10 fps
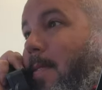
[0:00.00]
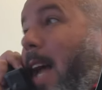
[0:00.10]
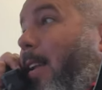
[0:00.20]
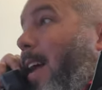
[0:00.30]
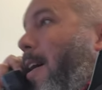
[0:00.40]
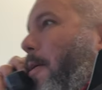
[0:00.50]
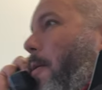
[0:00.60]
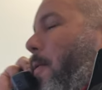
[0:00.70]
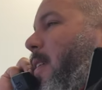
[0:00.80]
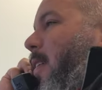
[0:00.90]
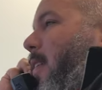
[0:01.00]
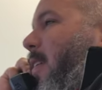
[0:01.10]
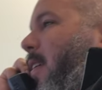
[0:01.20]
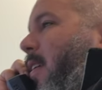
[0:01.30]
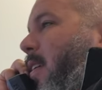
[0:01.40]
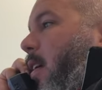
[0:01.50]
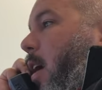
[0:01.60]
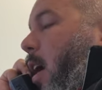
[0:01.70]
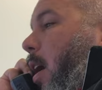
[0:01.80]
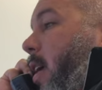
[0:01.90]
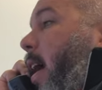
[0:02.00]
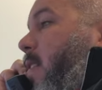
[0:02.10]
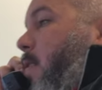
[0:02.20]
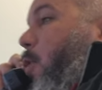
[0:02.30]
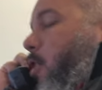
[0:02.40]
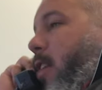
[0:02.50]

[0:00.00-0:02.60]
Hello? Uh, yes, you can